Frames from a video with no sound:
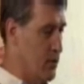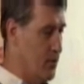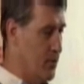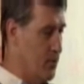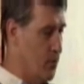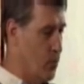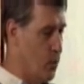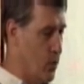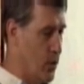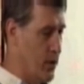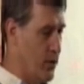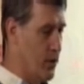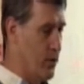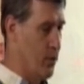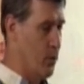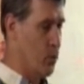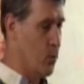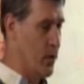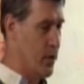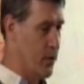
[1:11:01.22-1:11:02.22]
one
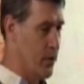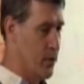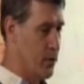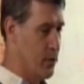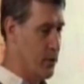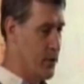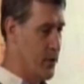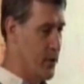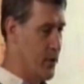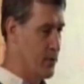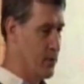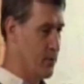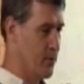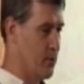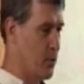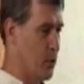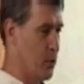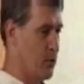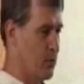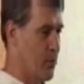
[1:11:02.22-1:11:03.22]
of the critiques of
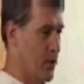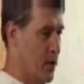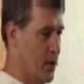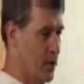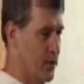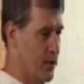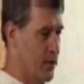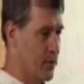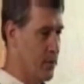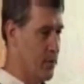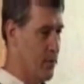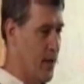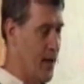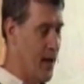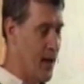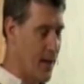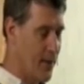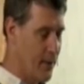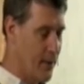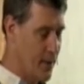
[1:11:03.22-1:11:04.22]
postmodernism, and
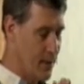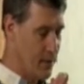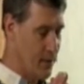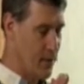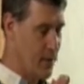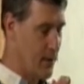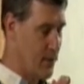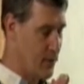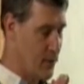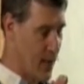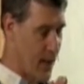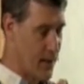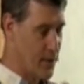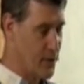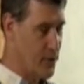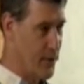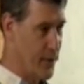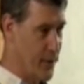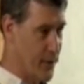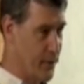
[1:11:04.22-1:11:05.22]
I think it's
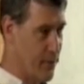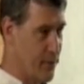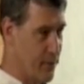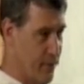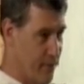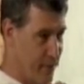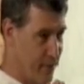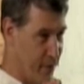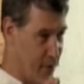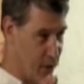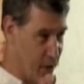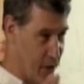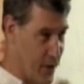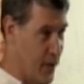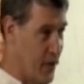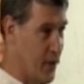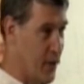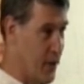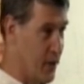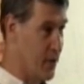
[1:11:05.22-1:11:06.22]
actually there's some
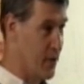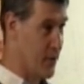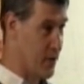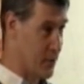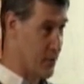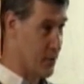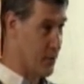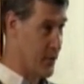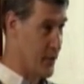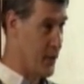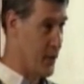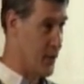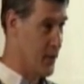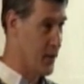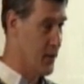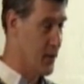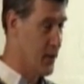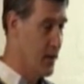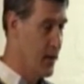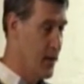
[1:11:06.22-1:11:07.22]
validity to this critique,
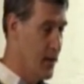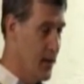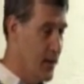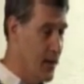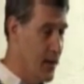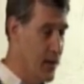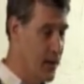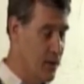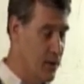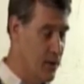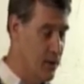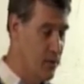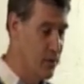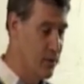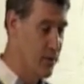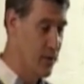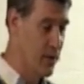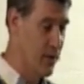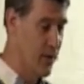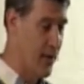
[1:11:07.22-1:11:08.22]
is
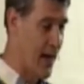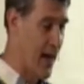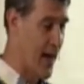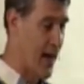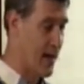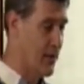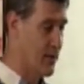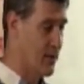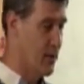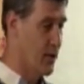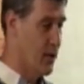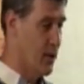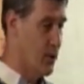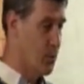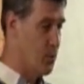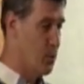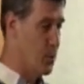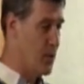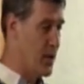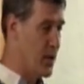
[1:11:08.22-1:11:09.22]
that
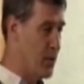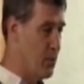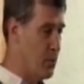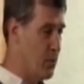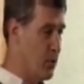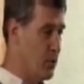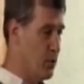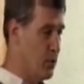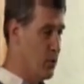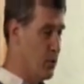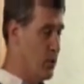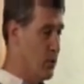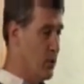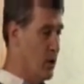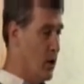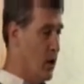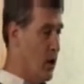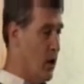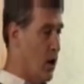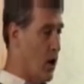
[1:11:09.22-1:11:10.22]
people
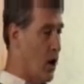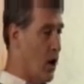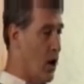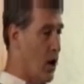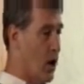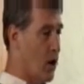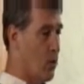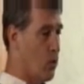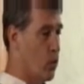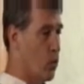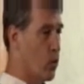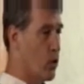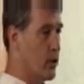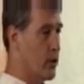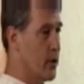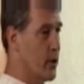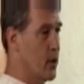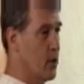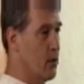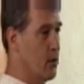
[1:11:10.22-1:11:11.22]
are
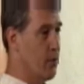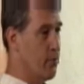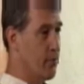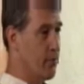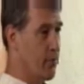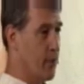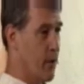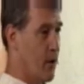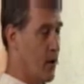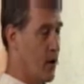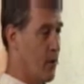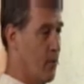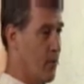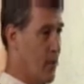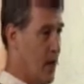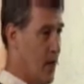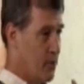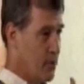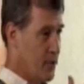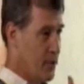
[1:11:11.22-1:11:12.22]
working from
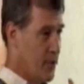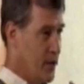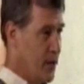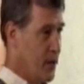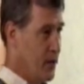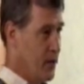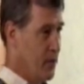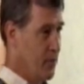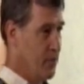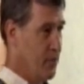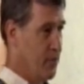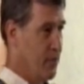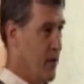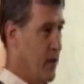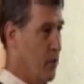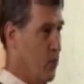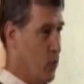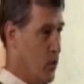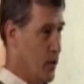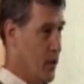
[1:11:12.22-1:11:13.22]
a particular
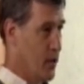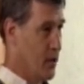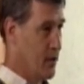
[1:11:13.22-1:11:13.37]
framework.